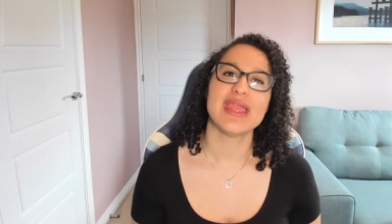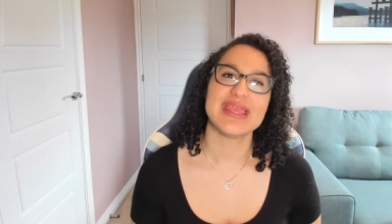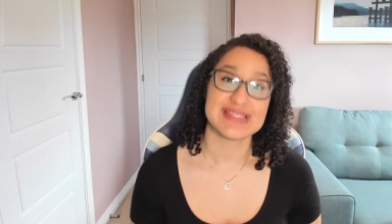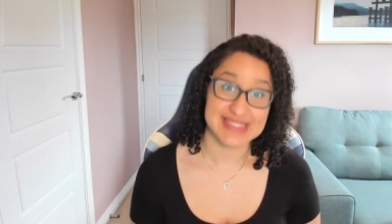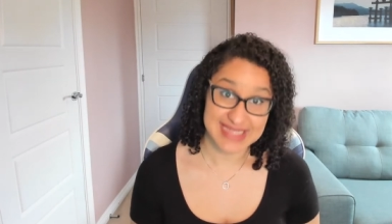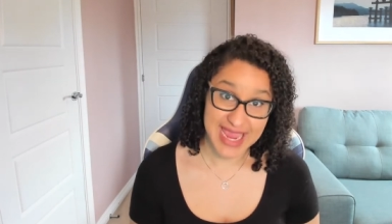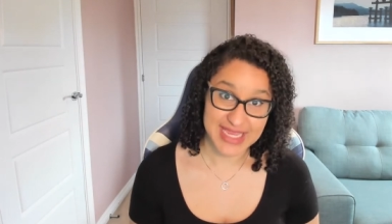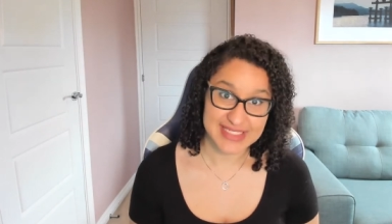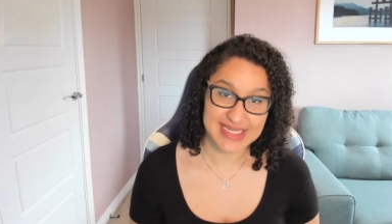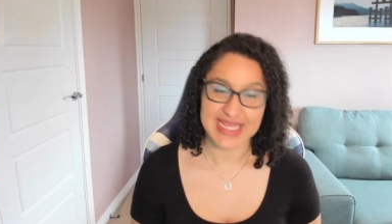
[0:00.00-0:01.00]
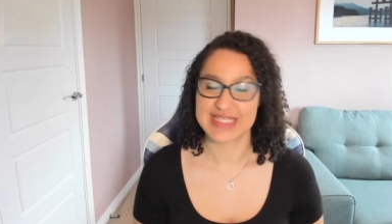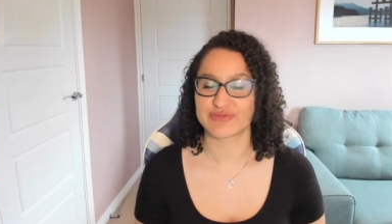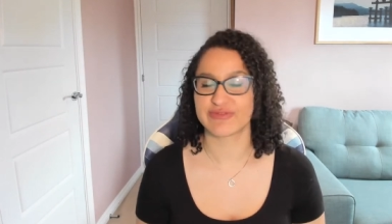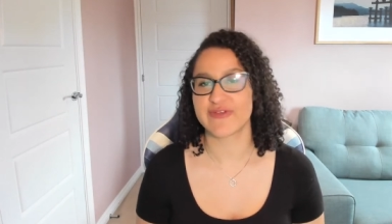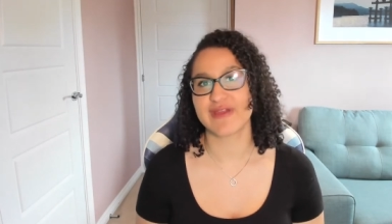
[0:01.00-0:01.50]
Instead, it's
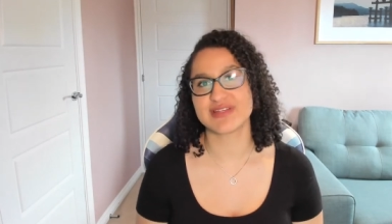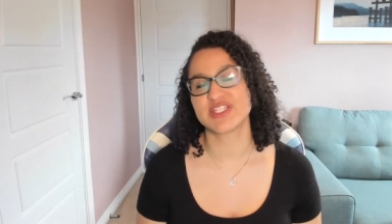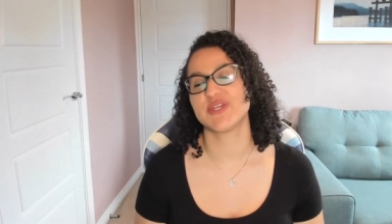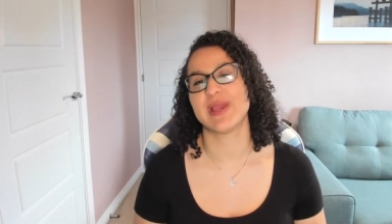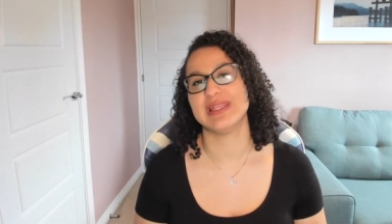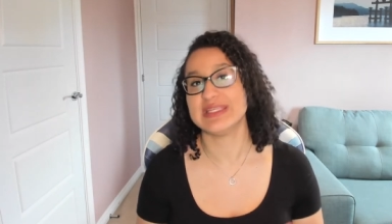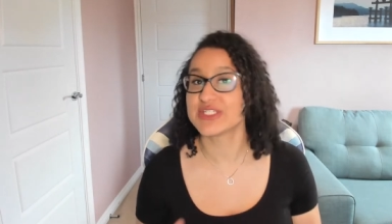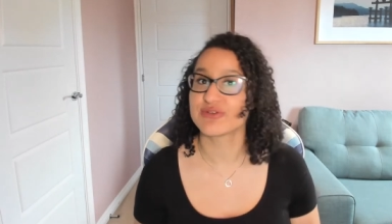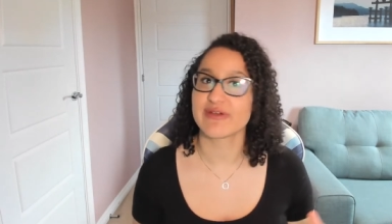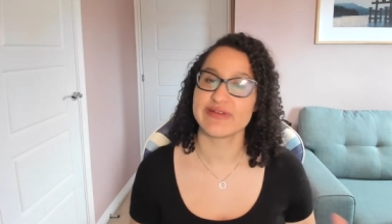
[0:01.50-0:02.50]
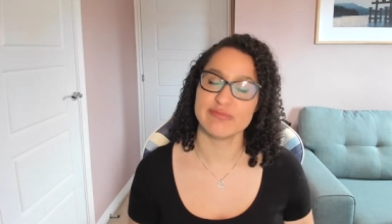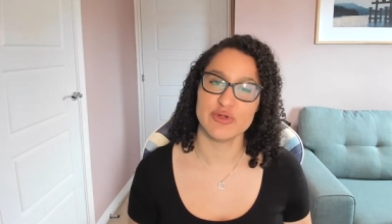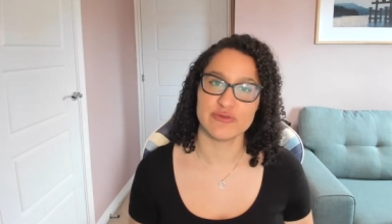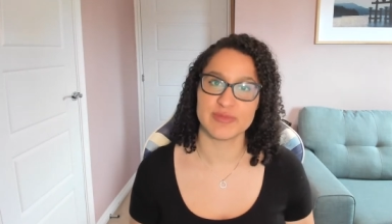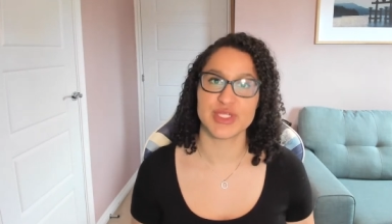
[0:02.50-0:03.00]
referring to a literary
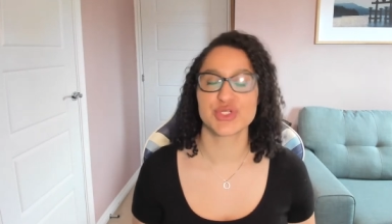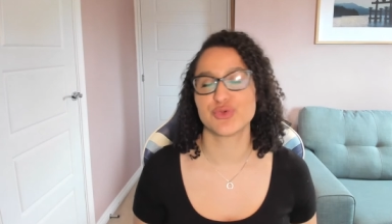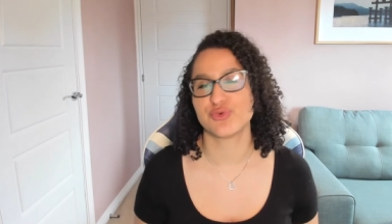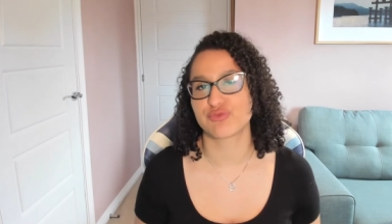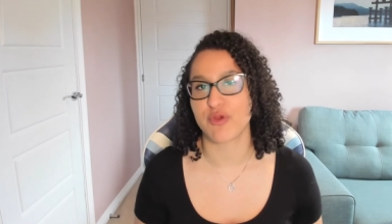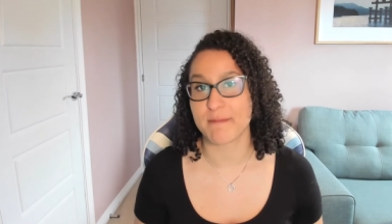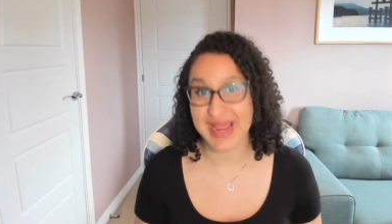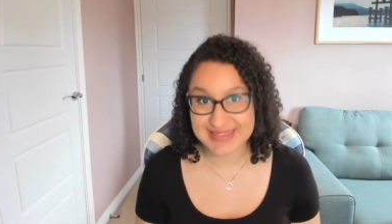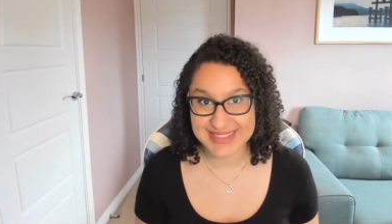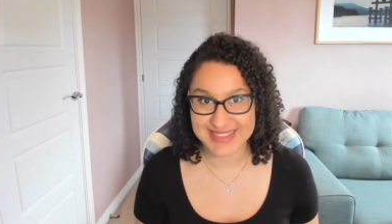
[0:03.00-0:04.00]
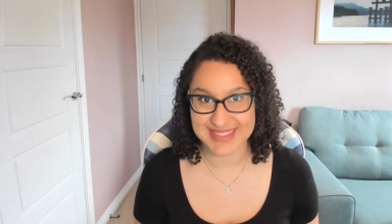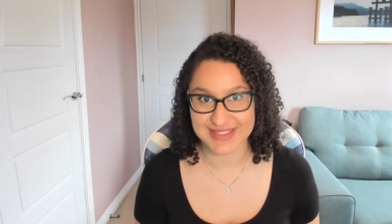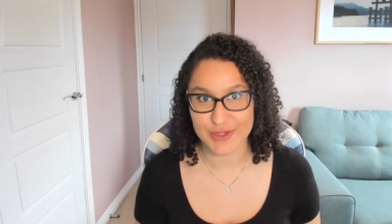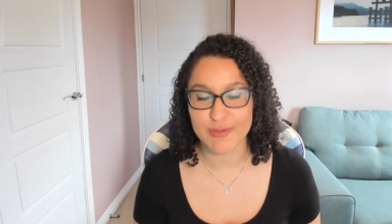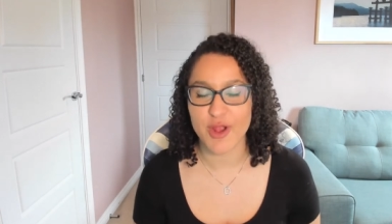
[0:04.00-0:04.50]
movement called
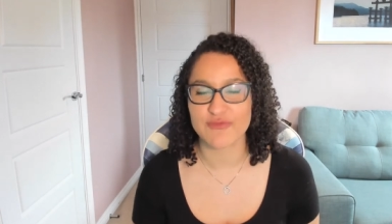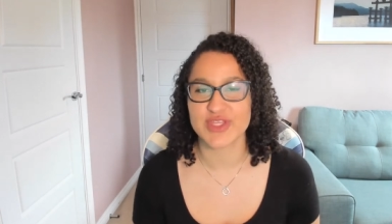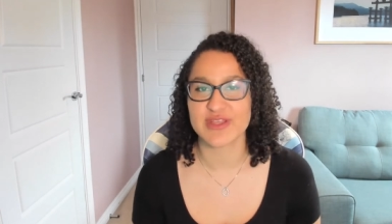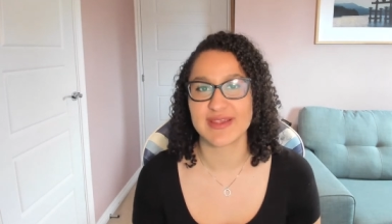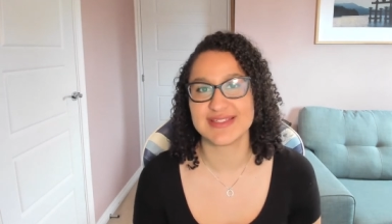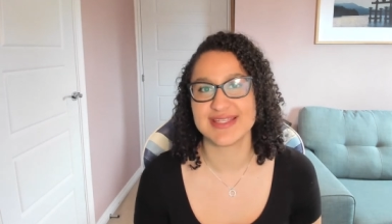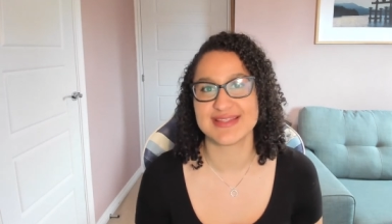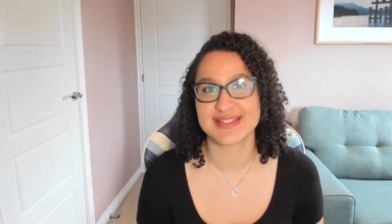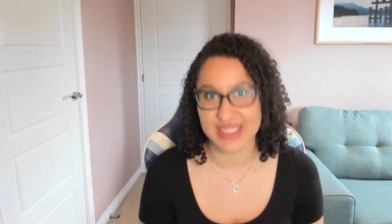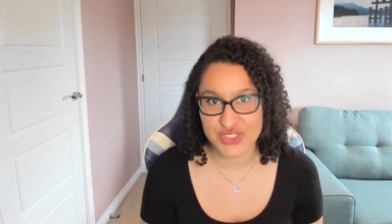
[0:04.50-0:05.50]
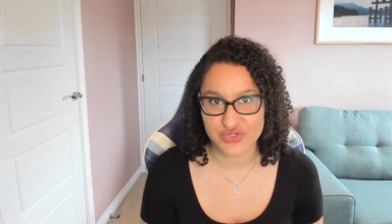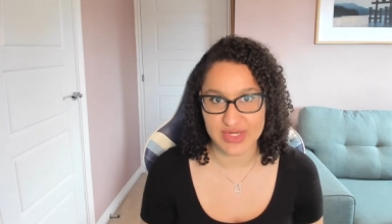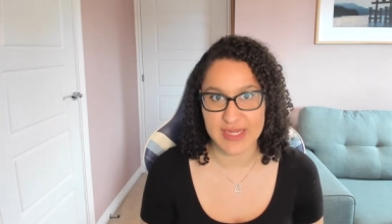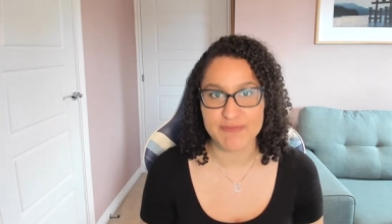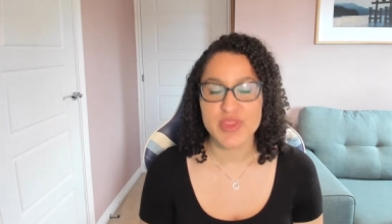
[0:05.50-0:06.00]
Romanticism of the 19th
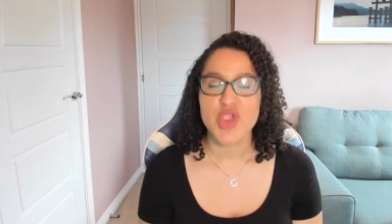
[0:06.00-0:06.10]
century.